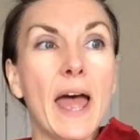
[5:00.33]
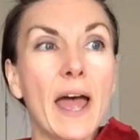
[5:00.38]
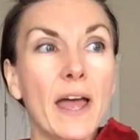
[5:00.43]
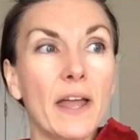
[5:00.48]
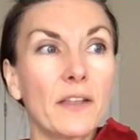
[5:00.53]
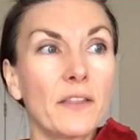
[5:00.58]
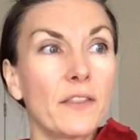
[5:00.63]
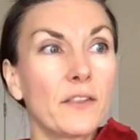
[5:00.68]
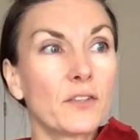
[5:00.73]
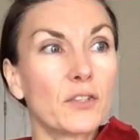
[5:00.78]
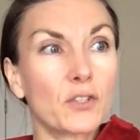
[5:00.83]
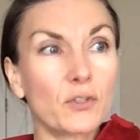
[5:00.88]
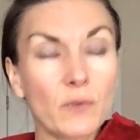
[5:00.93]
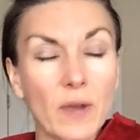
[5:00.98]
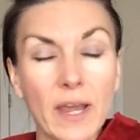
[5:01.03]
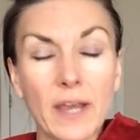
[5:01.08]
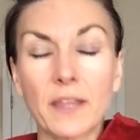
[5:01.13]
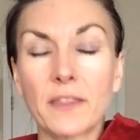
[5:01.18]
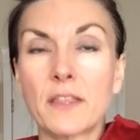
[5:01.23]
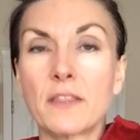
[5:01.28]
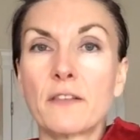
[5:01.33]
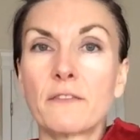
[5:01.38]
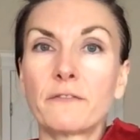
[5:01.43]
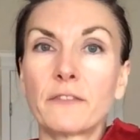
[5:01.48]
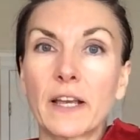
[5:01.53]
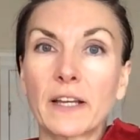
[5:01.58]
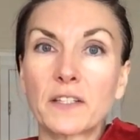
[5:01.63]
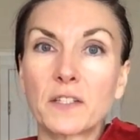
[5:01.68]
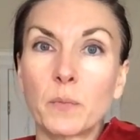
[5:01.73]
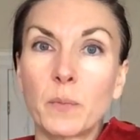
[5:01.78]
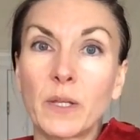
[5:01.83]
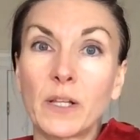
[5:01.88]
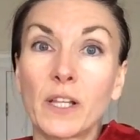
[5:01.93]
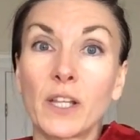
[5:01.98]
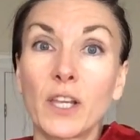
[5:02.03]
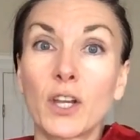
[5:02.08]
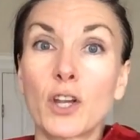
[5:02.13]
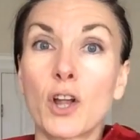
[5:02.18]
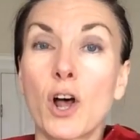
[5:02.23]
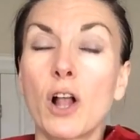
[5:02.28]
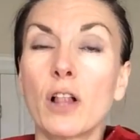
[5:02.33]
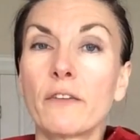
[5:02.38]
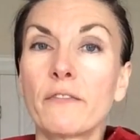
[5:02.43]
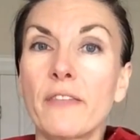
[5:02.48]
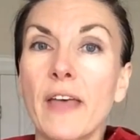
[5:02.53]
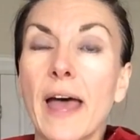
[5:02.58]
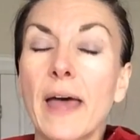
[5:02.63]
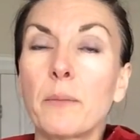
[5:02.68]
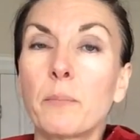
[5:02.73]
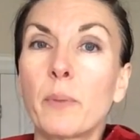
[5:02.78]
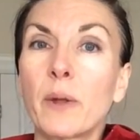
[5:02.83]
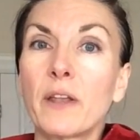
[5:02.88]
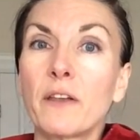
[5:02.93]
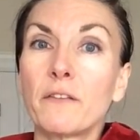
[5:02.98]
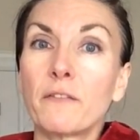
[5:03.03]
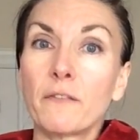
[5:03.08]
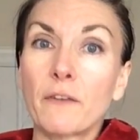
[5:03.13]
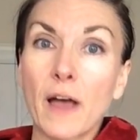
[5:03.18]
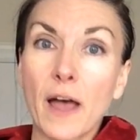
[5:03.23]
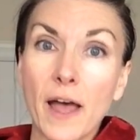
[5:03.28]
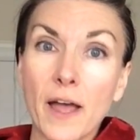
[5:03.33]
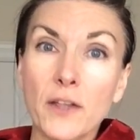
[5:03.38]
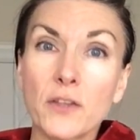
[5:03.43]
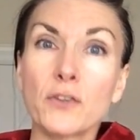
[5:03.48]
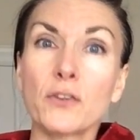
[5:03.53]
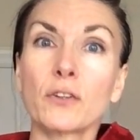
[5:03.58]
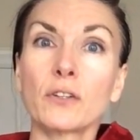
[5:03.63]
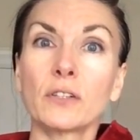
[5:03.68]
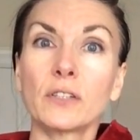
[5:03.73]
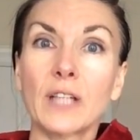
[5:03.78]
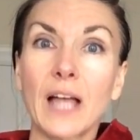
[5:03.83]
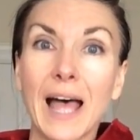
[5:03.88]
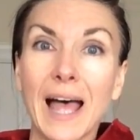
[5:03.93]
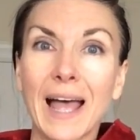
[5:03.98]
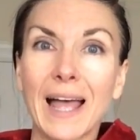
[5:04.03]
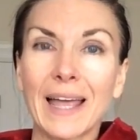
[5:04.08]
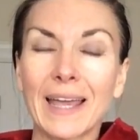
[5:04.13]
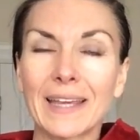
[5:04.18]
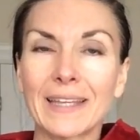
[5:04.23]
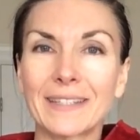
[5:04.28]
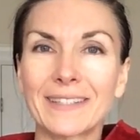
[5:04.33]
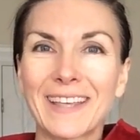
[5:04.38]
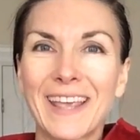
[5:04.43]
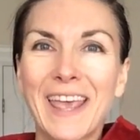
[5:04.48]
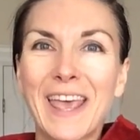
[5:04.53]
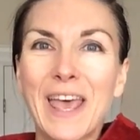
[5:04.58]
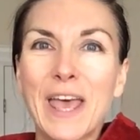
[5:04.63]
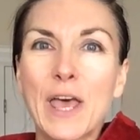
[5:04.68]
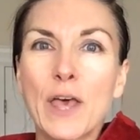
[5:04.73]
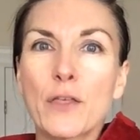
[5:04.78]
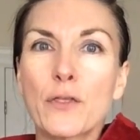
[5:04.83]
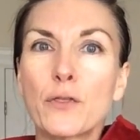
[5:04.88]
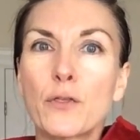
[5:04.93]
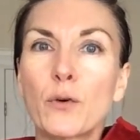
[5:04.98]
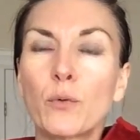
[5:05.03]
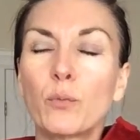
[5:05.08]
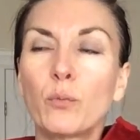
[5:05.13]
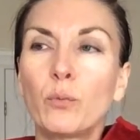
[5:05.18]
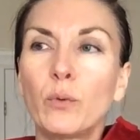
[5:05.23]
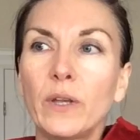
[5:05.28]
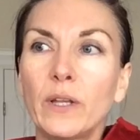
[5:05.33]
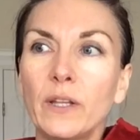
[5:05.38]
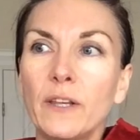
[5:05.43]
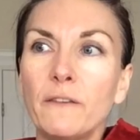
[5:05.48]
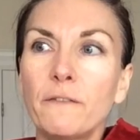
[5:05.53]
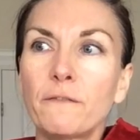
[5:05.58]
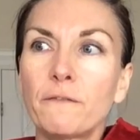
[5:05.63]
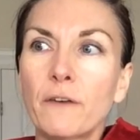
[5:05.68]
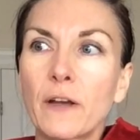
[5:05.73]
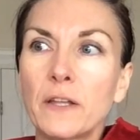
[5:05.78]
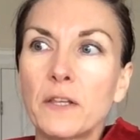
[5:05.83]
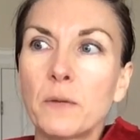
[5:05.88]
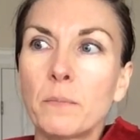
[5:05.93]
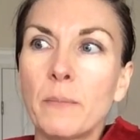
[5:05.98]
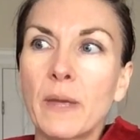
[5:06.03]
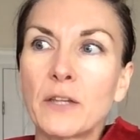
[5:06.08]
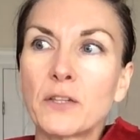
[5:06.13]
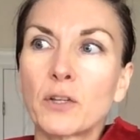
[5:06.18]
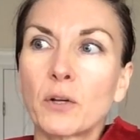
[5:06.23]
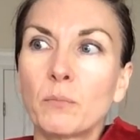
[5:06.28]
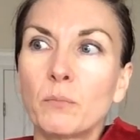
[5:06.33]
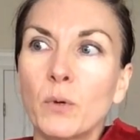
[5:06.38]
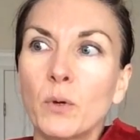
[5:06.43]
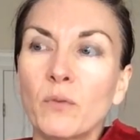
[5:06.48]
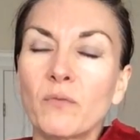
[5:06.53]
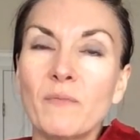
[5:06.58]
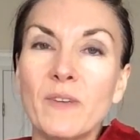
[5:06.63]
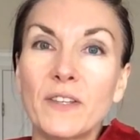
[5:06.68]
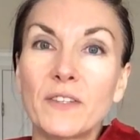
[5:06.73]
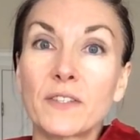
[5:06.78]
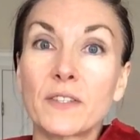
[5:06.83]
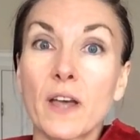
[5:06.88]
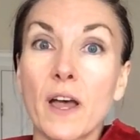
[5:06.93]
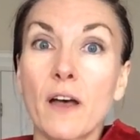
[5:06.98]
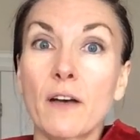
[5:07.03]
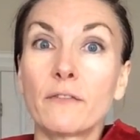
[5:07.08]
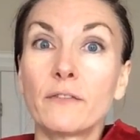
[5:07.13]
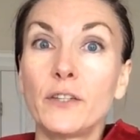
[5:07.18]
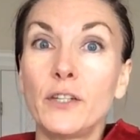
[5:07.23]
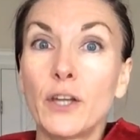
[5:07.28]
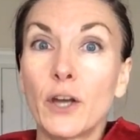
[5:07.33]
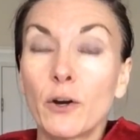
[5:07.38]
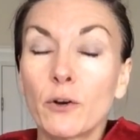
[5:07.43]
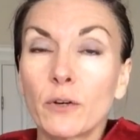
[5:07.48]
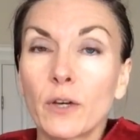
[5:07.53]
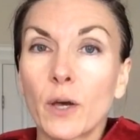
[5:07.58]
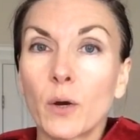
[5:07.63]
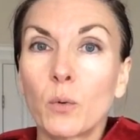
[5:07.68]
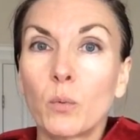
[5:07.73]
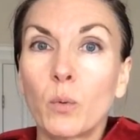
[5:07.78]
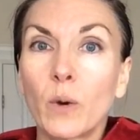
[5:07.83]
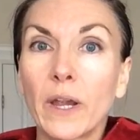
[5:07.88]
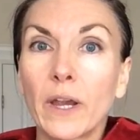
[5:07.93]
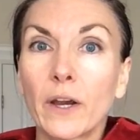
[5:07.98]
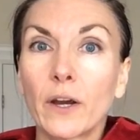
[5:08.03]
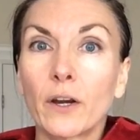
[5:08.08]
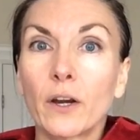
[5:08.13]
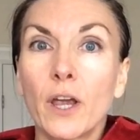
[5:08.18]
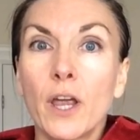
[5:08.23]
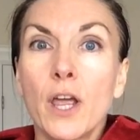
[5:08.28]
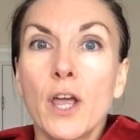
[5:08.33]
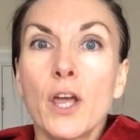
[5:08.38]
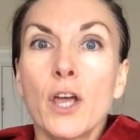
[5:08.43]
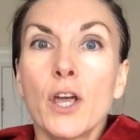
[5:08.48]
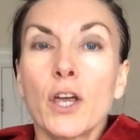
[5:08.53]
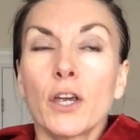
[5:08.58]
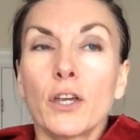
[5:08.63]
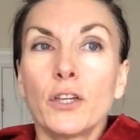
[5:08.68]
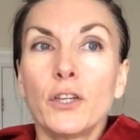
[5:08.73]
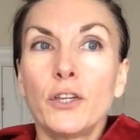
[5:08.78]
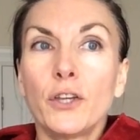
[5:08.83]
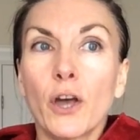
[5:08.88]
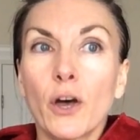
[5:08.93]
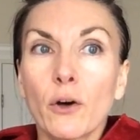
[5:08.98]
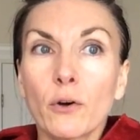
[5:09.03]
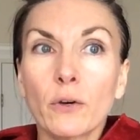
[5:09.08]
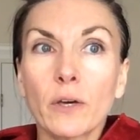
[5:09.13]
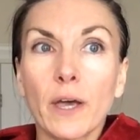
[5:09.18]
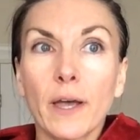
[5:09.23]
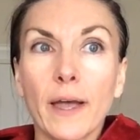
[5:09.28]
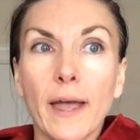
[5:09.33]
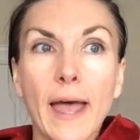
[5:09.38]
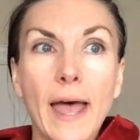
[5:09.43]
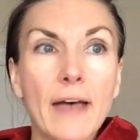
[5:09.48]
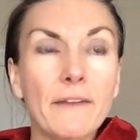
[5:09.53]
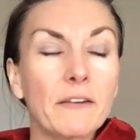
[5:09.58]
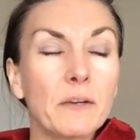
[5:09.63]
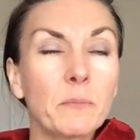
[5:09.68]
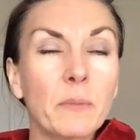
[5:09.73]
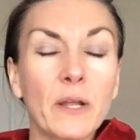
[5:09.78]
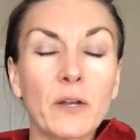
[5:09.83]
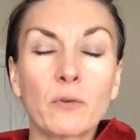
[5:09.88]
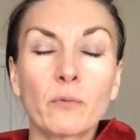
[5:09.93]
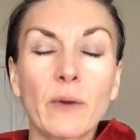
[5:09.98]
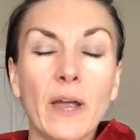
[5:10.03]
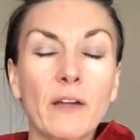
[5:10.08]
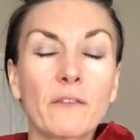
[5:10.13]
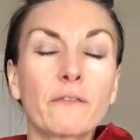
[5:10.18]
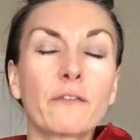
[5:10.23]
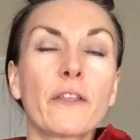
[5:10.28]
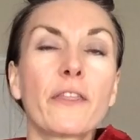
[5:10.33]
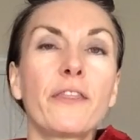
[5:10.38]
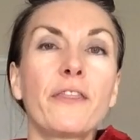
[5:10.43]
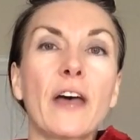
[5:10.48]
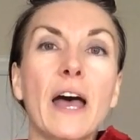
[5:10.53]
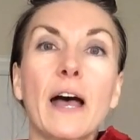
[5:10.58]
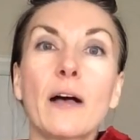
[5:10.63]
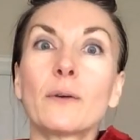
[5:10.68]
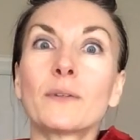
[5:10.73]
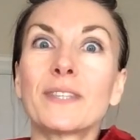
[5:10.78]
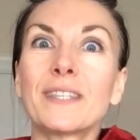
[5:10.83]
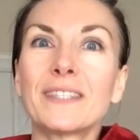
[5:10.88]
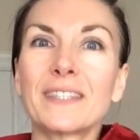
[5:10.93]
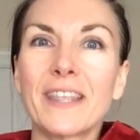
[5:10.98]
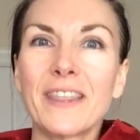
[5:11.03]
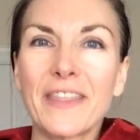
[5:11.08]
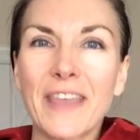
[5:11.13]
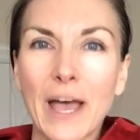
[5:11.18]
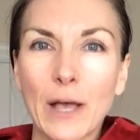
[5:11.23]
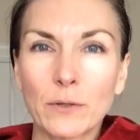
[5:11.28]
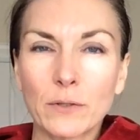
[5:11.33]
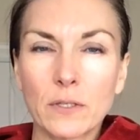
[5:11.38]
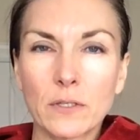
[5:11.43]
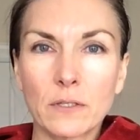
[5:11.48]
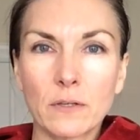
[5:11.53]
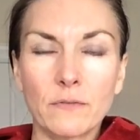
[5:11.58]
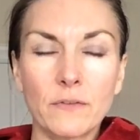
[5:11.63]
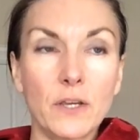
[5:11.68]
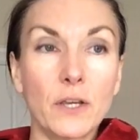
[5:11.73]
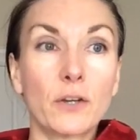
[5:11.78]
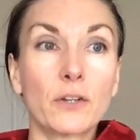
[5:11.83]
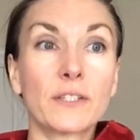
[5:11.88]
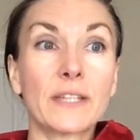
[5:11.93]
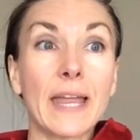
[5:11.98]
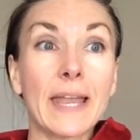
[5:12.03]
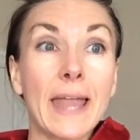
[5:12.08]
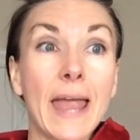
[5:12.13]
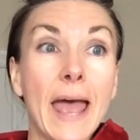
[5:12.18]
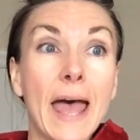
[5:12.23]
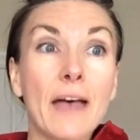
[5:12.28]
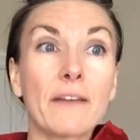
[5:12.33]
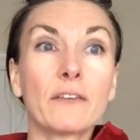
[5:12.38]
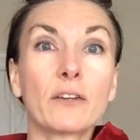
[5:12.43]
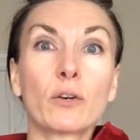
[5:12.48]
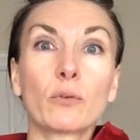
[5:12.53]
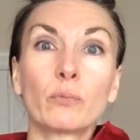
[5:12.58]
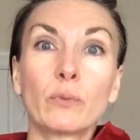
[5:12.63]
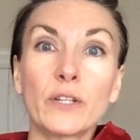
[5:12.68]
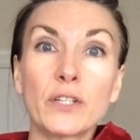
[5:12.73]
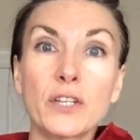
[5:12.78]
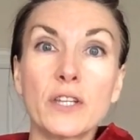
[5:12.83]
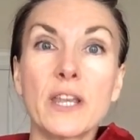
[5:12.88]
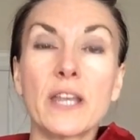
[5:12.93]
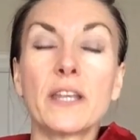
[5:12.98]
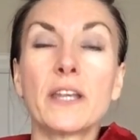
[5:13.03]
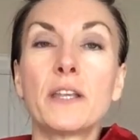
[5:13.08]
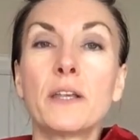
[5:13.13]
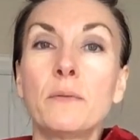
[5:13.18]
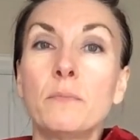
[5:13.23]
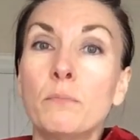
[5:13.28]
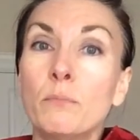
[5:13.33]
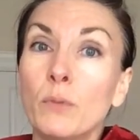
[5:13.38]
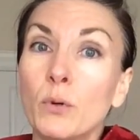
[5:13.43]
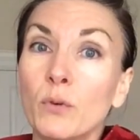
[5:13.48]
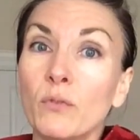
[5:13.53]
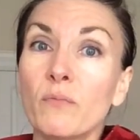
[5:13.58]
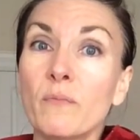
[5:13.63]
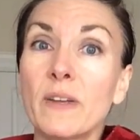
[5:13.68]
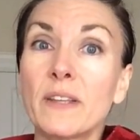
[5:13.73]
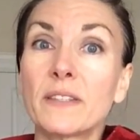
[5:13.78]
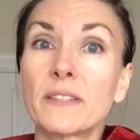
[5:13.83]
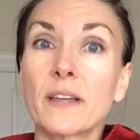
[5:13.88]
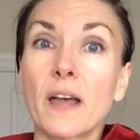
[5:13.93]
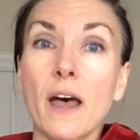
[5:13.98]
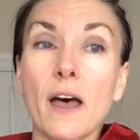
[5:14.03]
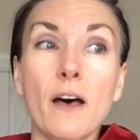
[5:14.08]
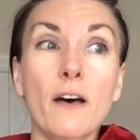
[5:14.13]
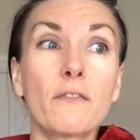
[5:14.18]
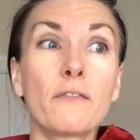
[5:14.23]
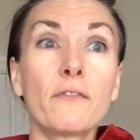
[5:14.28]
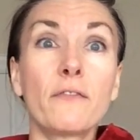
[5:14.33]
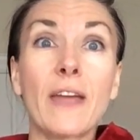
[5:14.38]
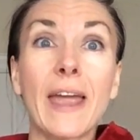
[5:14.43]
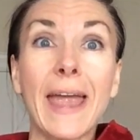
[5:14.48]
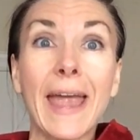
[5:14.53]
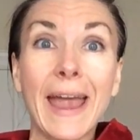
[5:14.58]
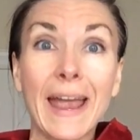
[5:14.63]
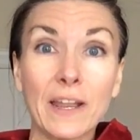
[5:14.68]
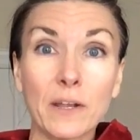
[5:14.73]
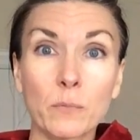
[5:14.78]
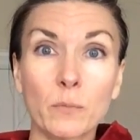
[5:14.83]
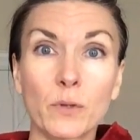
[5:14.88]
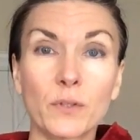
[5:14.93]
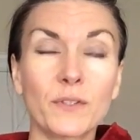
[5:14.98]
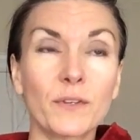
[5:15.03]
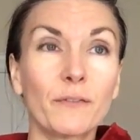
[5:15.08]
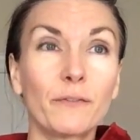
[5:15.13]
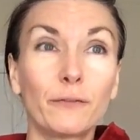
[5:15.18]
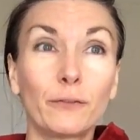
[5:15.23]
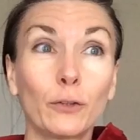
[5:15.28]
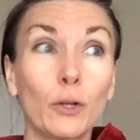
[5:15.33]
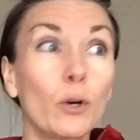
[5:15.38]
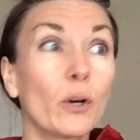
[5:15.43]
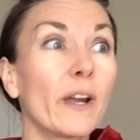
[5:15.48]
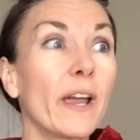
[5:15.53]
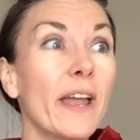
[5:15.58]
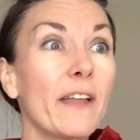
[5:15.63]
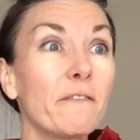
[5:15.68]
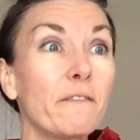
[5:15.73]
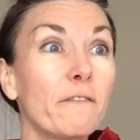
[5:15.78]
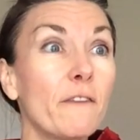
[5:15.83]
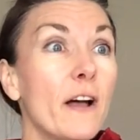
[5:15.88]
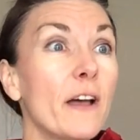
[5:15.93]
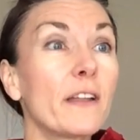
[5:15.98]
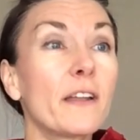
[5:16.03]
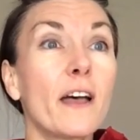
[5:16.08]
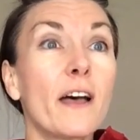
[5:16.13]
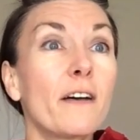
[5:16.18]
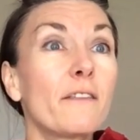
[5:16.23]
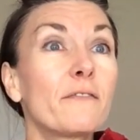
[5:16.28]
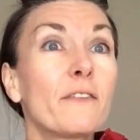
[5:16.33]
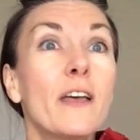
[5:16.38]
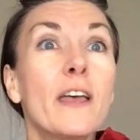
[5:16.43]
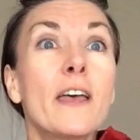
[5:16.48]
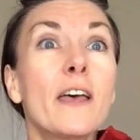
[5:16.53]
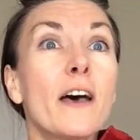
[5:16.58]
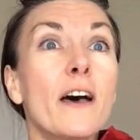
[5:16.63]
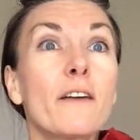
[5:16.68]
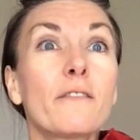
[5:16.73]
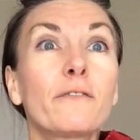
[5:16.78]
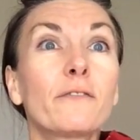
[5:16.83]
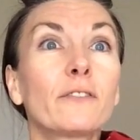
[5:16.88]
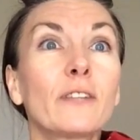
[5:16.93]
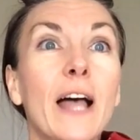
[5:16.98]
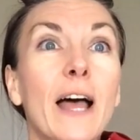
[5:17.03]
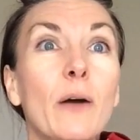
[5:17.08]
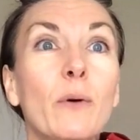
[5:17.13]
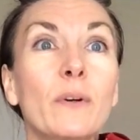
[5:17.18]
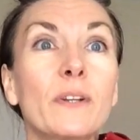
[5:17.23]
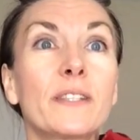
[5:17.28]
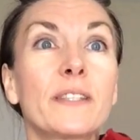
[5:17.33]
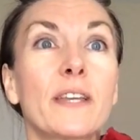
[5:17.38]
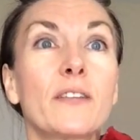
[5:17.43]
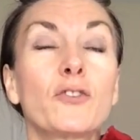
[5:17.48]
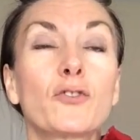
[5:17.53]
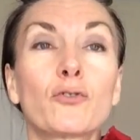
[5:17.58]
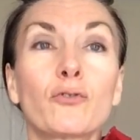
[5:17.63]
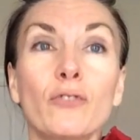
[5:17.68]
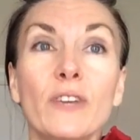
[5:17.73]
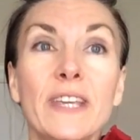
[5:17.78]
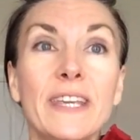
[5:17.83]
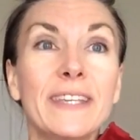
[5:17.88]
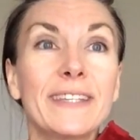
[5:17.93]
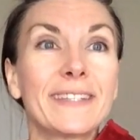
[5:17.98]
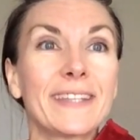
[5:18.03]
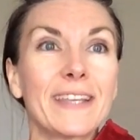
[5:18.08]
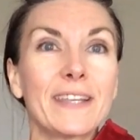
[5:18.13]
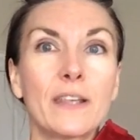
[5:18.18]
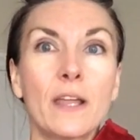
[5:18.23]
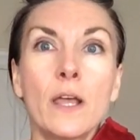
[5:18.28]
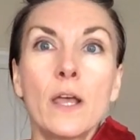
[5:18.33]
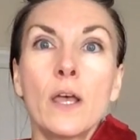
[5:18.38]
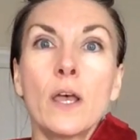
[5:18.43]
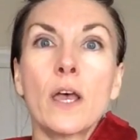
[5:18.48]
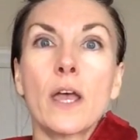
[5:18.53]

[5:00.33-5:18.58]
add the strength and the flexibility and all of that, but it underlies the really fundamental movements of yoga, where yoga, having been around for thousands and thousands of years and having originated in movements of animals, of flora and fauna, of flowers and trees and